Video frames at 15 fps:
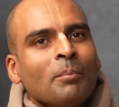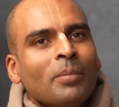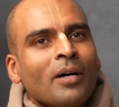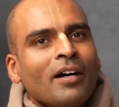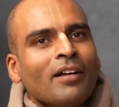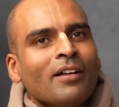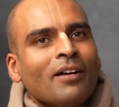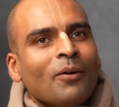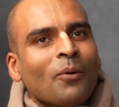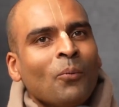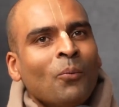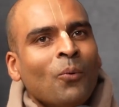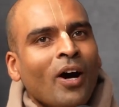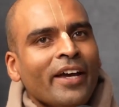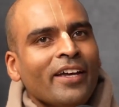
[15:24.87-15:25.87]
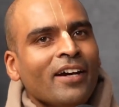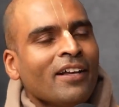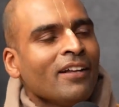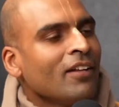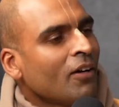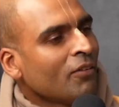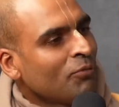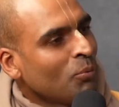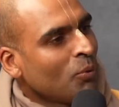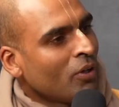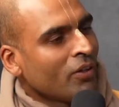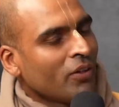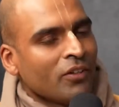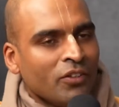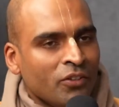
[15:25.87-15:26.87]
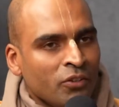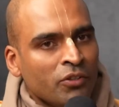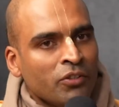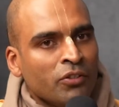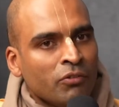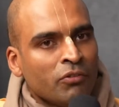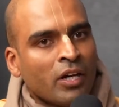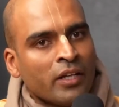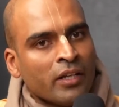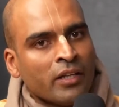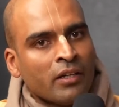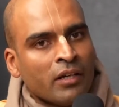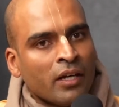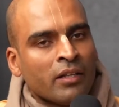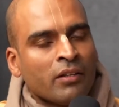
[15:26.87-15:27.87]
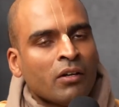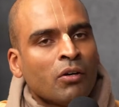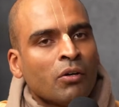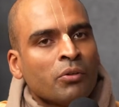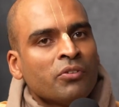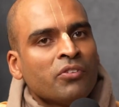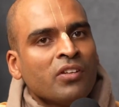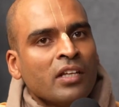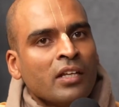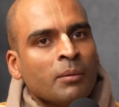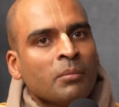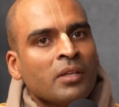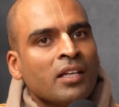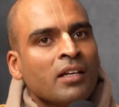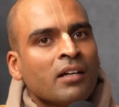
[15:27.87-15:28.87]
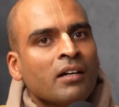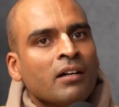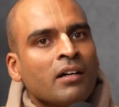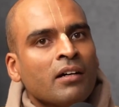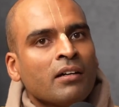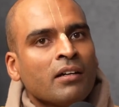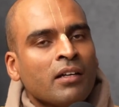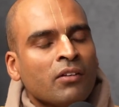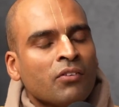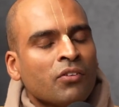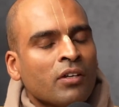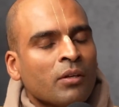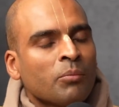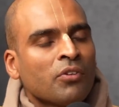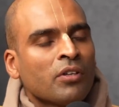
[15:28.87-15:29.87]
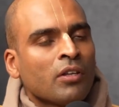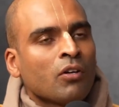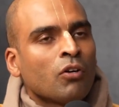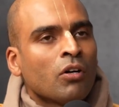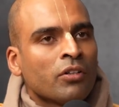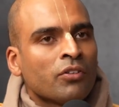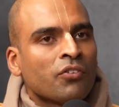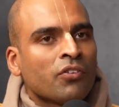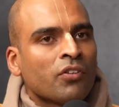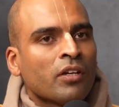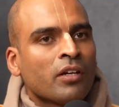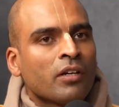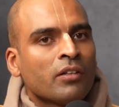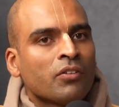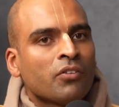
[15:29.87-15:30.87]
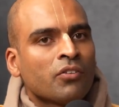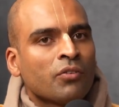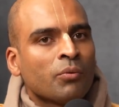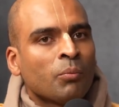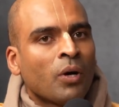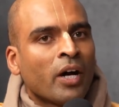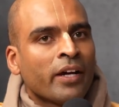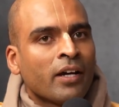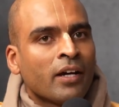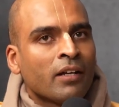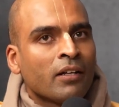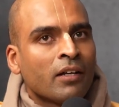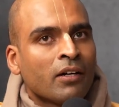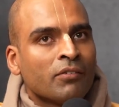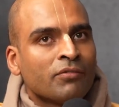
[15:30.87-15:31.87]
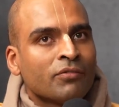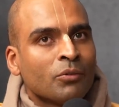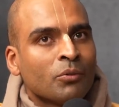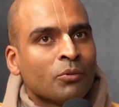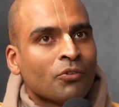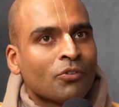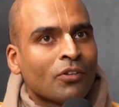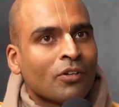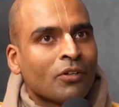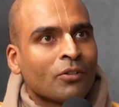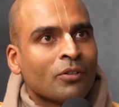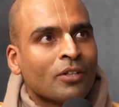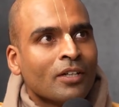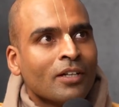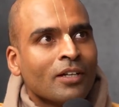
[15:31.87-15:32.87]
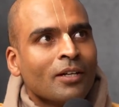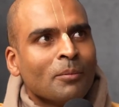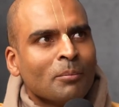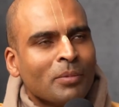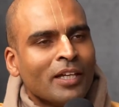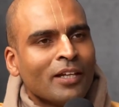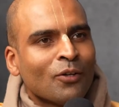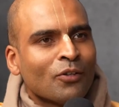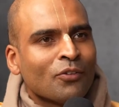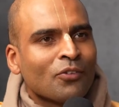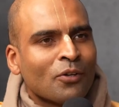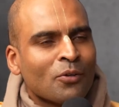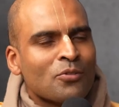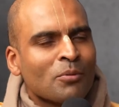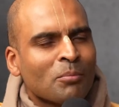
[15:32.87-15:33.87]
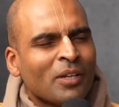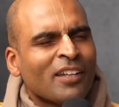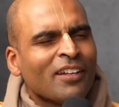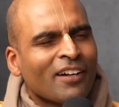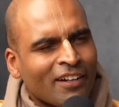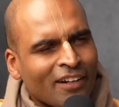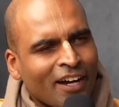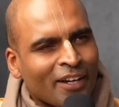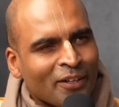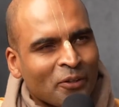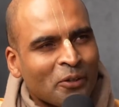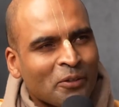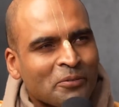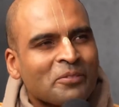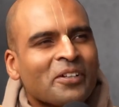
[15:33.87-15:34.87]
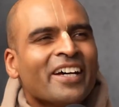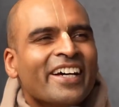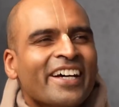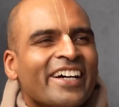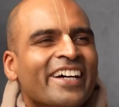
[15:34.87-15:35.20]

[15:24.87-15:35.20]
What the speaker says: But why I love what you do, Radhika, and the whole team here in terms of the concerts, why I love also being on social media, kind of,